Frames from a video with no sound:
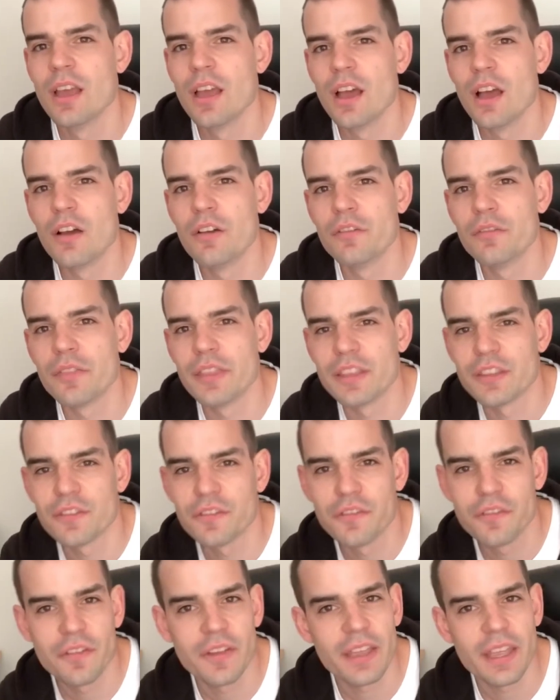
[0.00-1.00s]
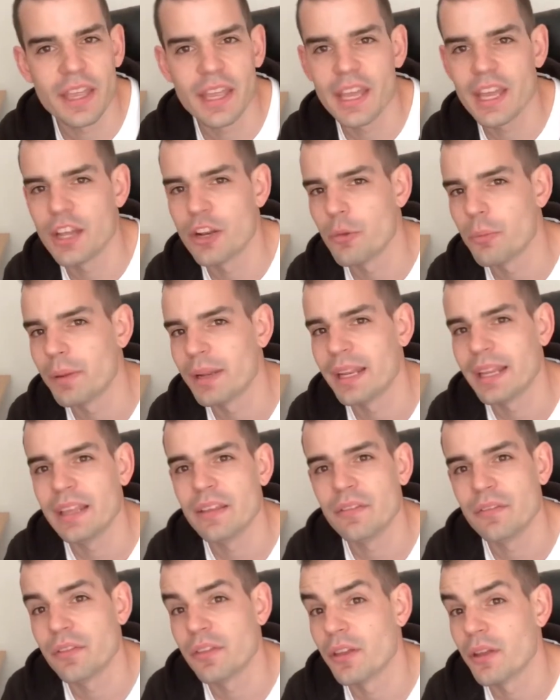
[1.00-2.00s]
of this fear and a
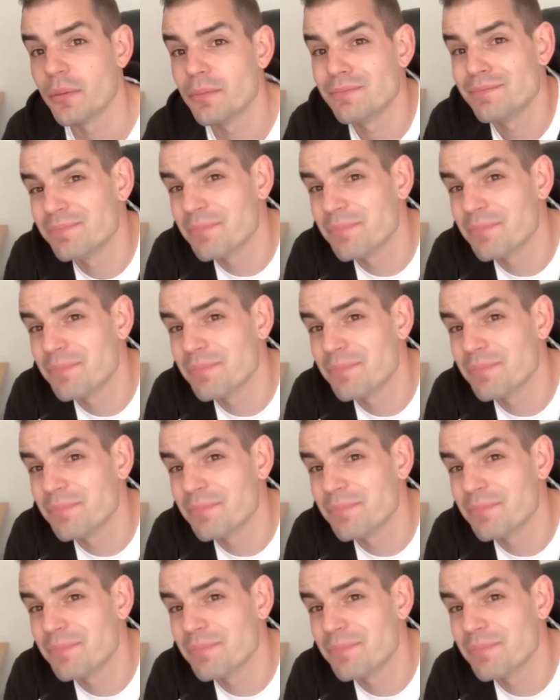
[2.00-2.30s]
belief that